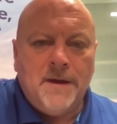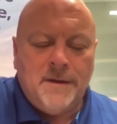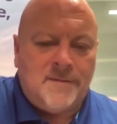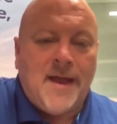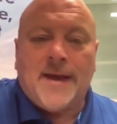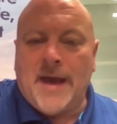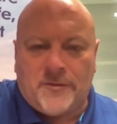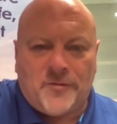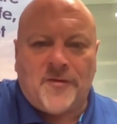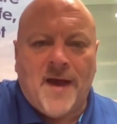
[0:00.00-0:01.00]
It's like
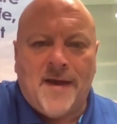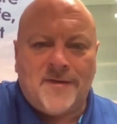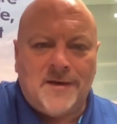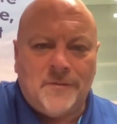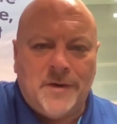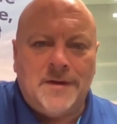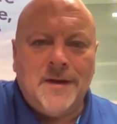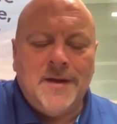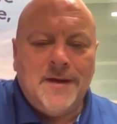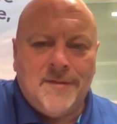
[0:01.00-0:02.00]
exercising when
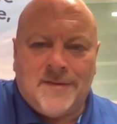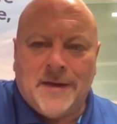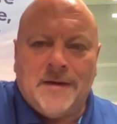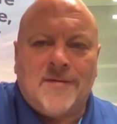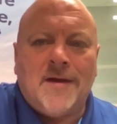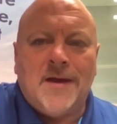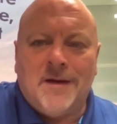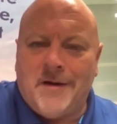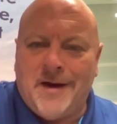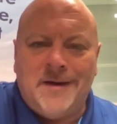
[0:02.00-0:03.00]
instead of saying,
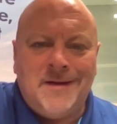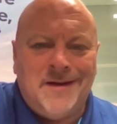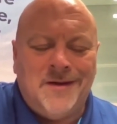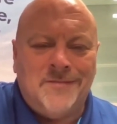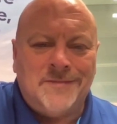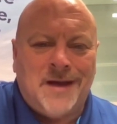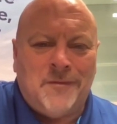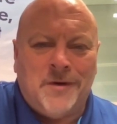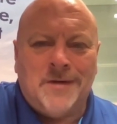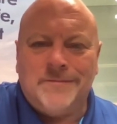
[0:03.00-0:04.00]
all right, you know, I
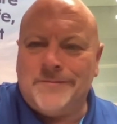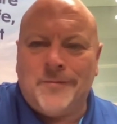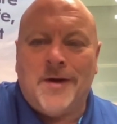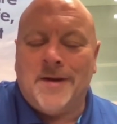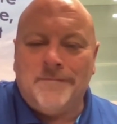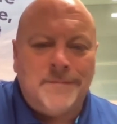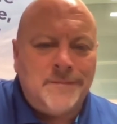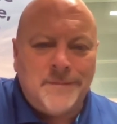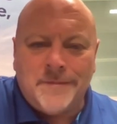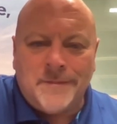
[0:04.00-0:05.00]
want to run a
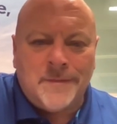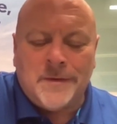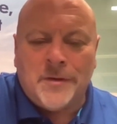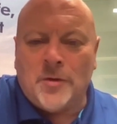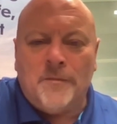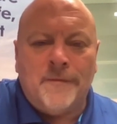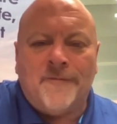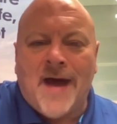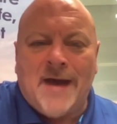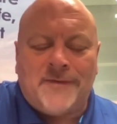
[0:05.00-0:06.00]
little
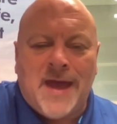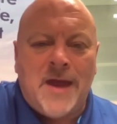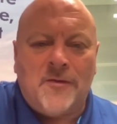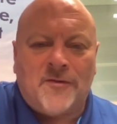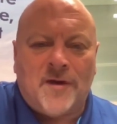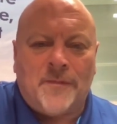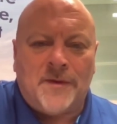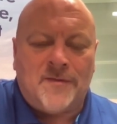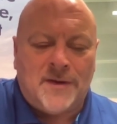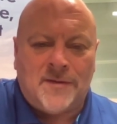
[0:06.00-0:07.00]
5K or
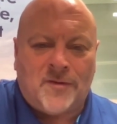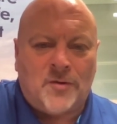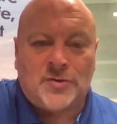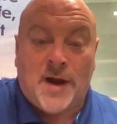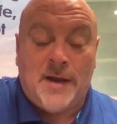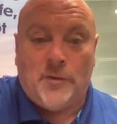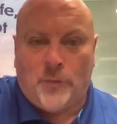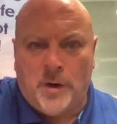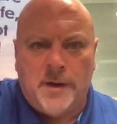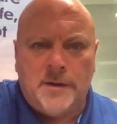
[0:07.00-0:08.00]
something instead of start trying to
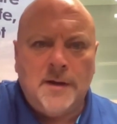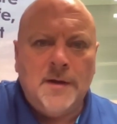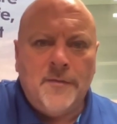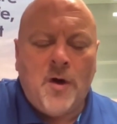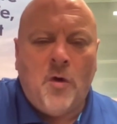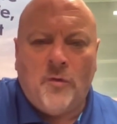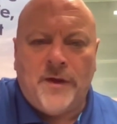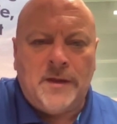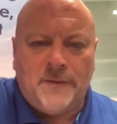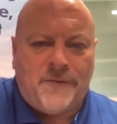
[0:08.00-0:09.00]
run the whole
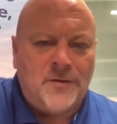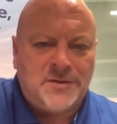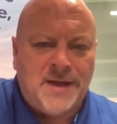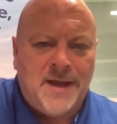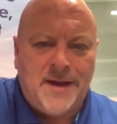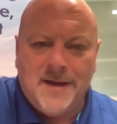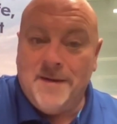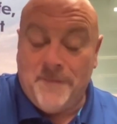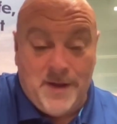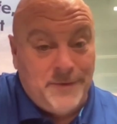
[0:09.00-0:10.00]
thing the first day.
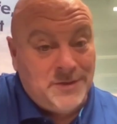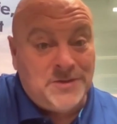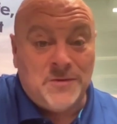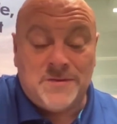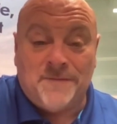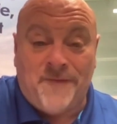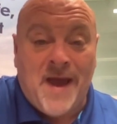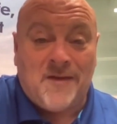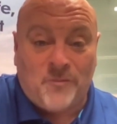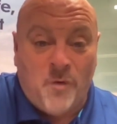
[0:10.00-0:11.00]
Maybe just do some
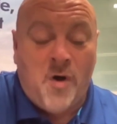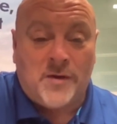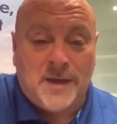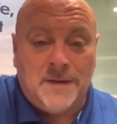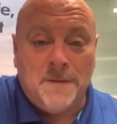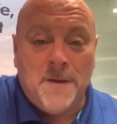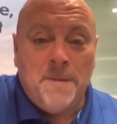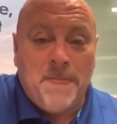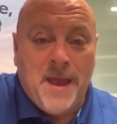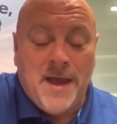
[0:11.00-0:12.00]
fast walking
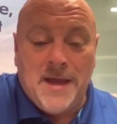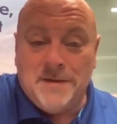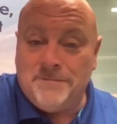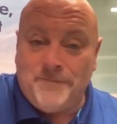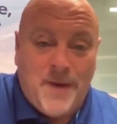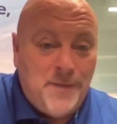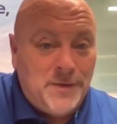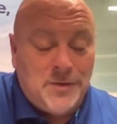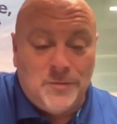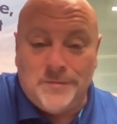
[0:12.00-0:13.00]
and
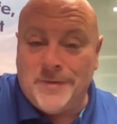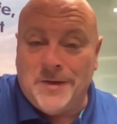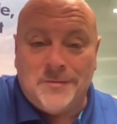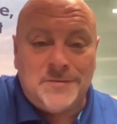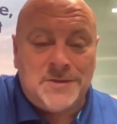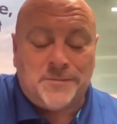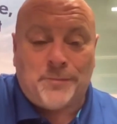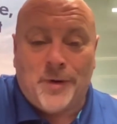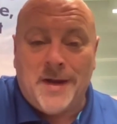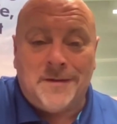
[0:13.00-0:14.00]
maybe do, you know,
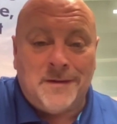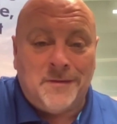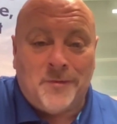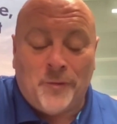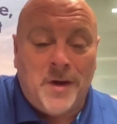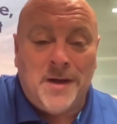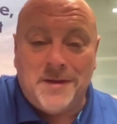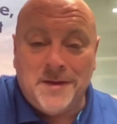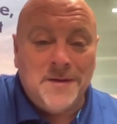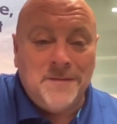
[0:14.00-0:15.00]
sprint or
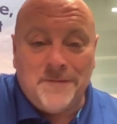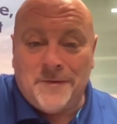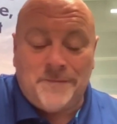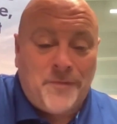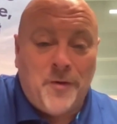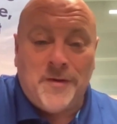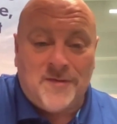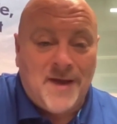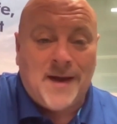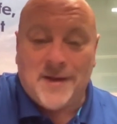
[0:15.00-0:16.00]
run for 30
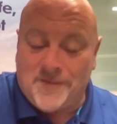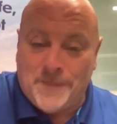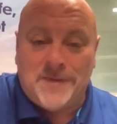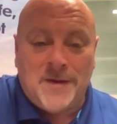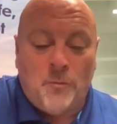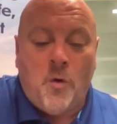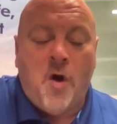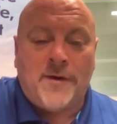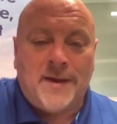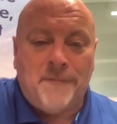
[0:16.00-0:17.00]
seconds, but then
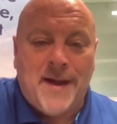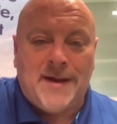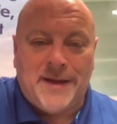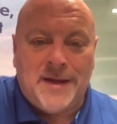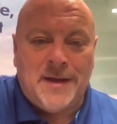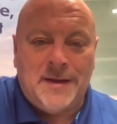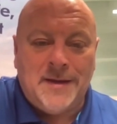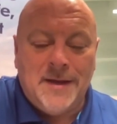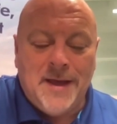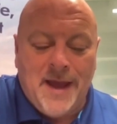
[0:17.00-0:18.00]
walking mainly it
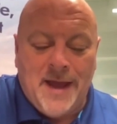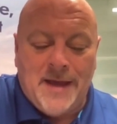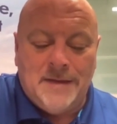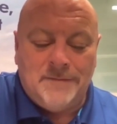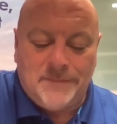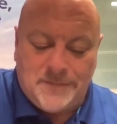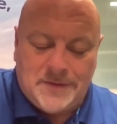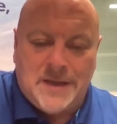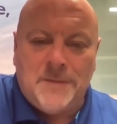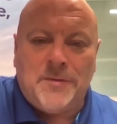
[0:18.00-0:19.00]
and
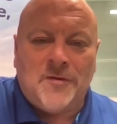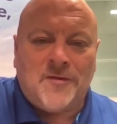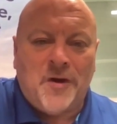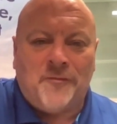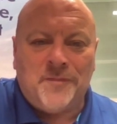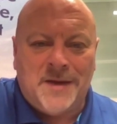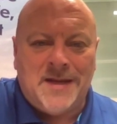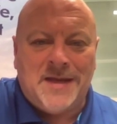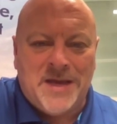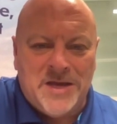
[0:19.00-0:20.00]
keeping yourself from
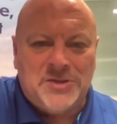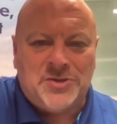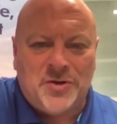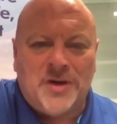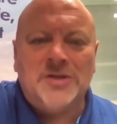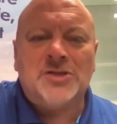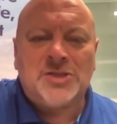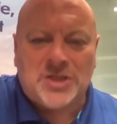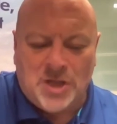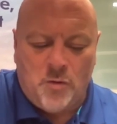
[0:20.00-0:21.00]
getting injured and just
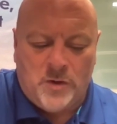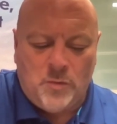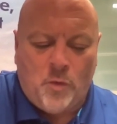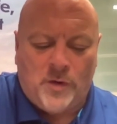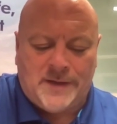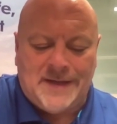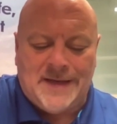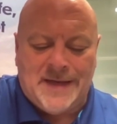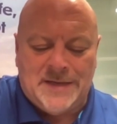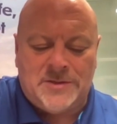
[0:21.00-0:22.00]
slowly
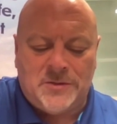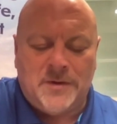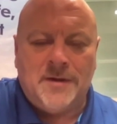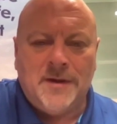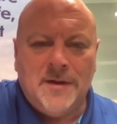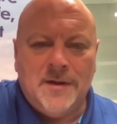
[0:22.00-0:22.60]
working into it.